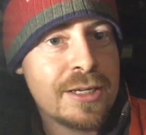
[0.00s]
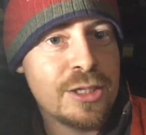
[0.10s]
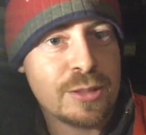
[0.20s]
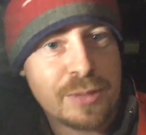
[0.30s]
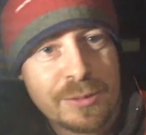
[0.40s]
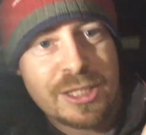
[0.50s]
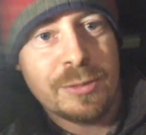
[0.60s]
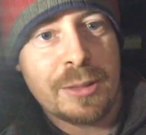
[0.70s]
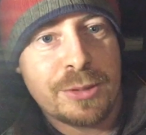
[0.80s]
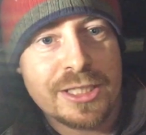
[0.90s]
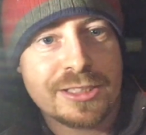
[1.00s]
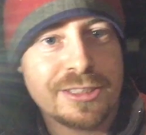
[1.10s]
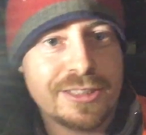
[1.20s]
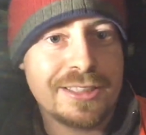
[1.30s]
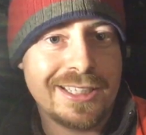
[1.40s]
You can probably see my
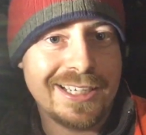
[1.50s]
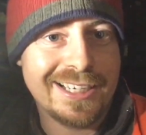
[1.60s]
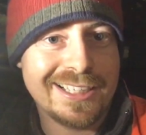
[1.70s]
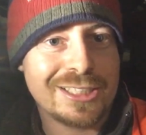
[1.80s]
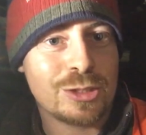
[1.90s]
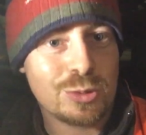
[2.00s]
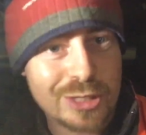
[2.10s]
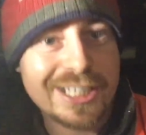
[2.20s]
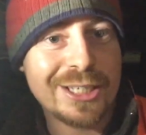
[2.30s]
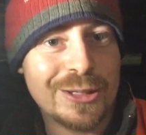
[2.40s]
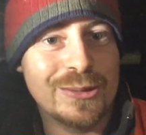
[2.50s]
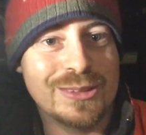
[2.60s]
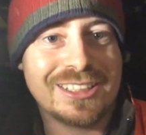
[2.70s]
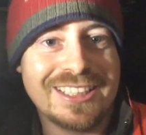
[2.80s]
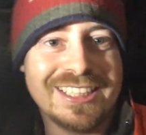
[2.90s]
breath. It's really cold.